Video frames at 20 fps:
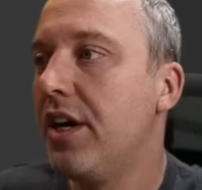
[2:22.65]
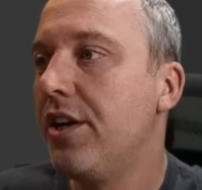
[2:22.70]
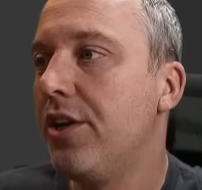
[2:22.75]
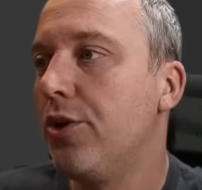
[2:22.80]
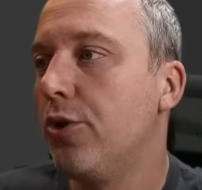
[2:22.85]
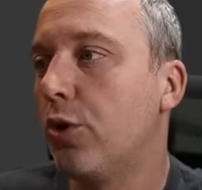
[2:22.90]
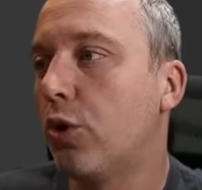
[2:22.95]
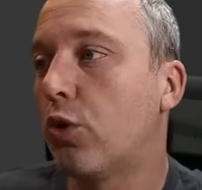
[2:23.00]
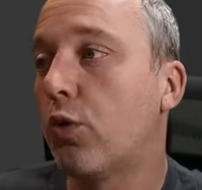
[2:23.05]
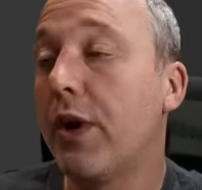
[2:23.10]

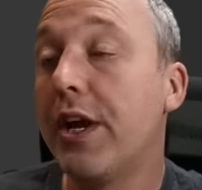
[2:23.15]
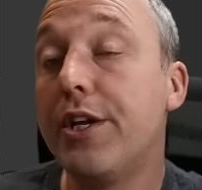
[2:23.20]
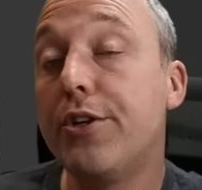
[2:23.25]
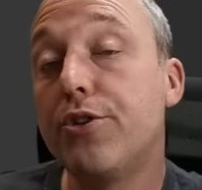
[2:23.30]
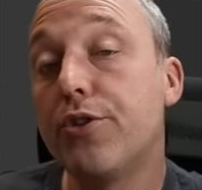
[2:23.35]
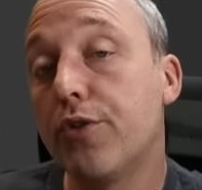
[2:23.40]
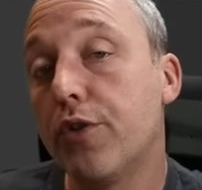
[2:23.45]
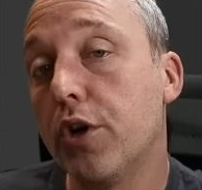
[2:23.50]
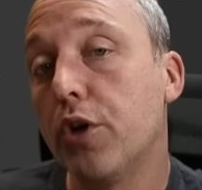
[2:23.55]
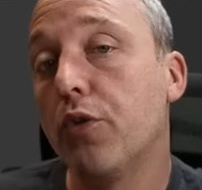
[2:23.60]
You can create
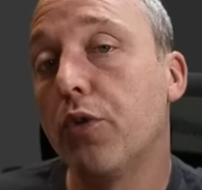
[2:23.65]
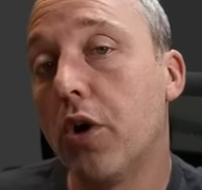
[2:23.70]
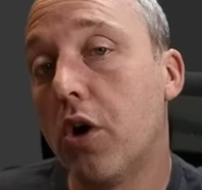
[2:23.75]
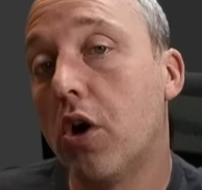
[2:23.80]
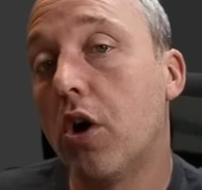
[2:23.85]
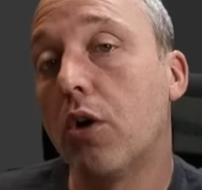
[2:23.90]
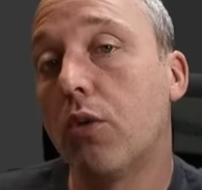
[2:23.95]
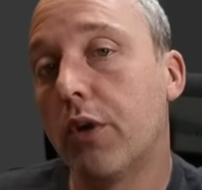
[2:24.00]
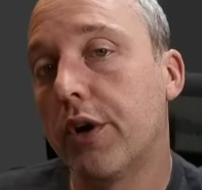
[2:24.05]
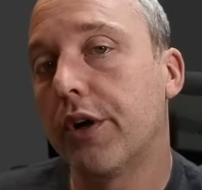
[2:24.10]
your own
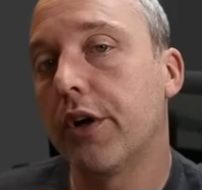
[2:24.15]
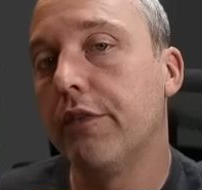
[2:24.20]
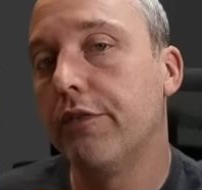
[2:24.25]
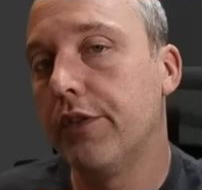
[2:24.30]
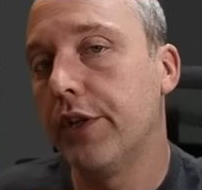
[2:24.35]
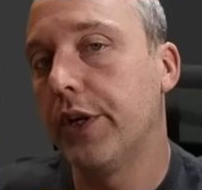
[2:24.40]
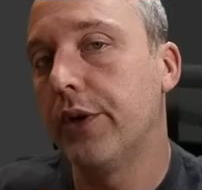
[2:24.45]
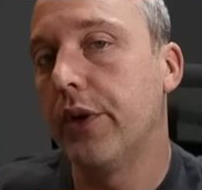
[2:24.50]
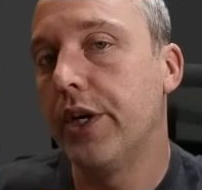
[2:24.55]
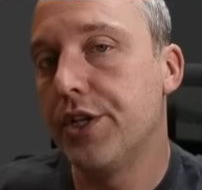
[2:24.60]
hardware
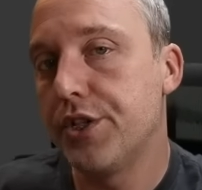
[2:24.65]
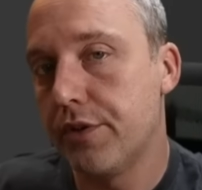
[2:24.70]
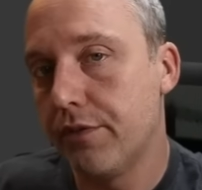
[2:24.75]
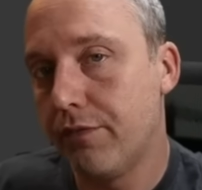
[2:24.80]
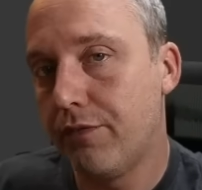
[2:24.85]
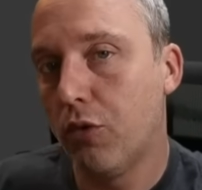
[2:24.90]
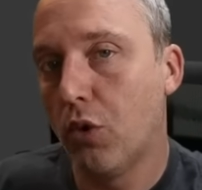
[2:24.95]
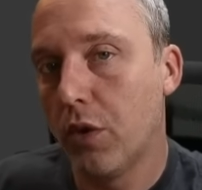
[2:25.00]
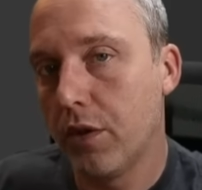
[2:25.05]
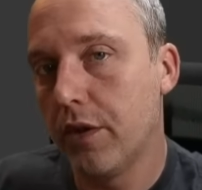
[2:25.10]
configuration
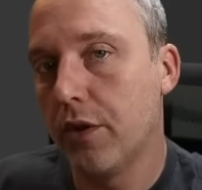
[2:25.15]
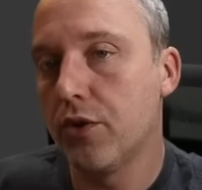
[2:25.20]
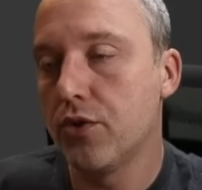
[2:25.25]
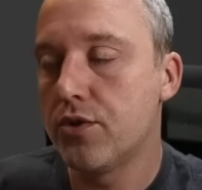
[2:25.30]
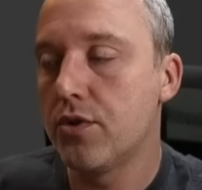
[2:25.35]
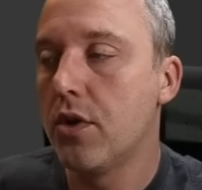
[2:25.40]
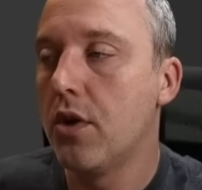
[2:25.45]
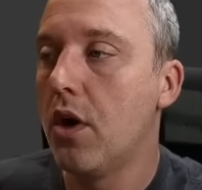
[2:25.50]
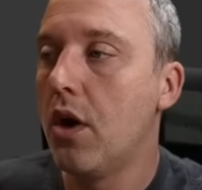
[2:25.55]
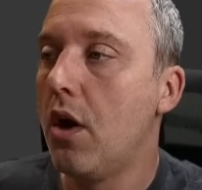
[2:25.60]
for those